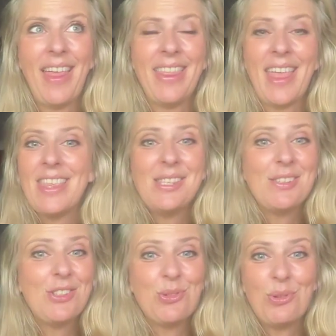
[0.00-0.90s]
then
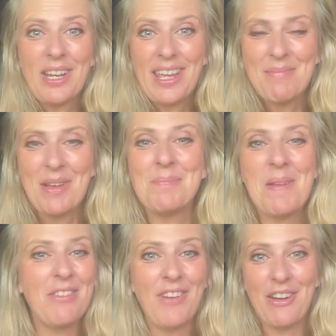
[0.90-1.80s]
this surely must
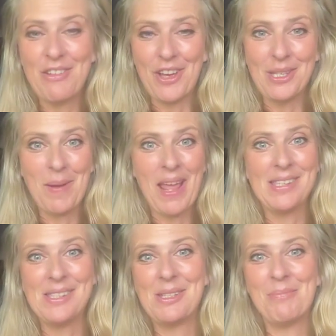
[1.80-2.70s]
be the very first
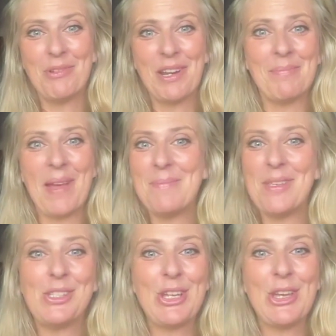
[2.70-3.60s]
place to bring
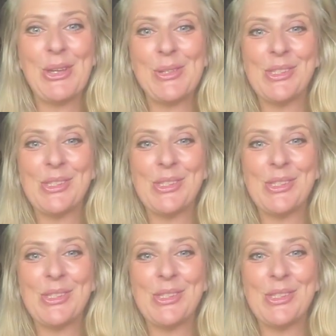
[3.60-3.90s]
babies to.